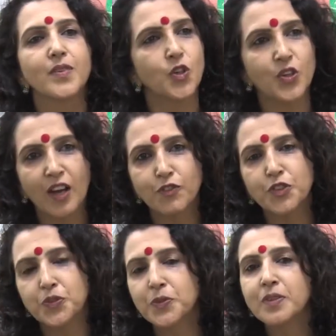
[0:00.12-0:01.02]
Good
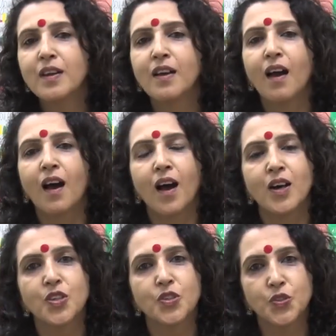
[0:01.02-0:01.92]
afternoon.
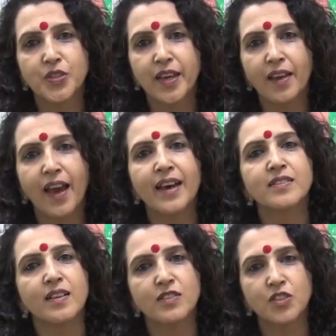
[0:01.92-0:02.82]
Today at
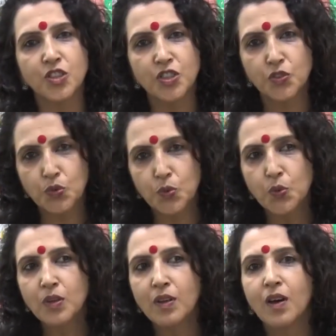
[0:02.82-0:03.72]
Suncity
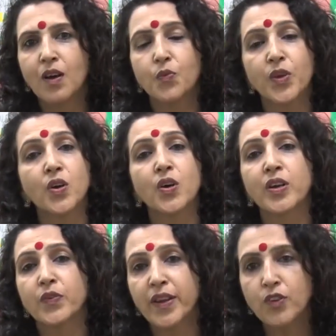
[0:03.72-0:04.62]
School, we got
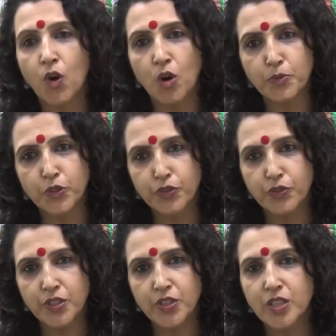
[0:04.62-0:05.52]
a great
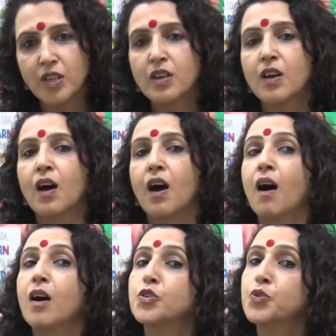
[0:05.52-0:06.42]
opportunity
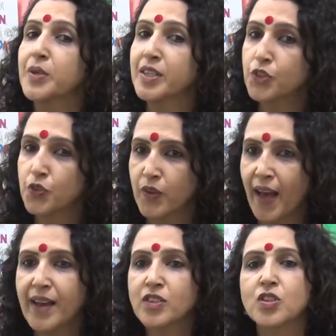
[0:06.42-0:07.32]
to
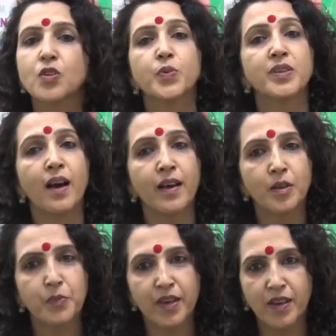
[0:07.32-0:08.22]
interact with
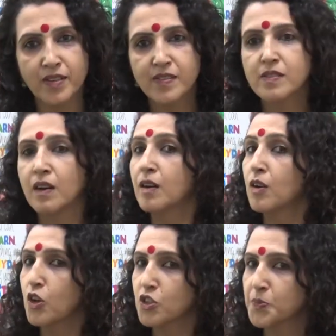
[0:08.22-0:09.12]
ILBS
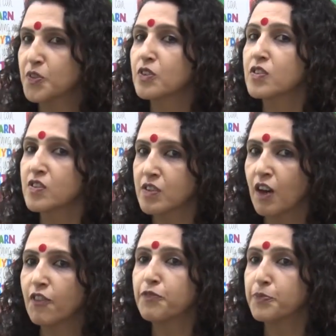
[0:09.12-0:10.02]
hospital
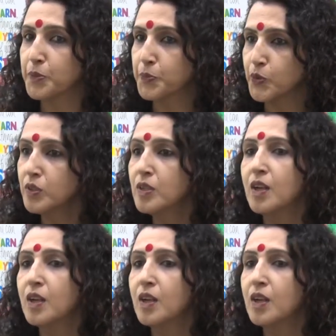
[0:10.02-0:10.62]
staff people.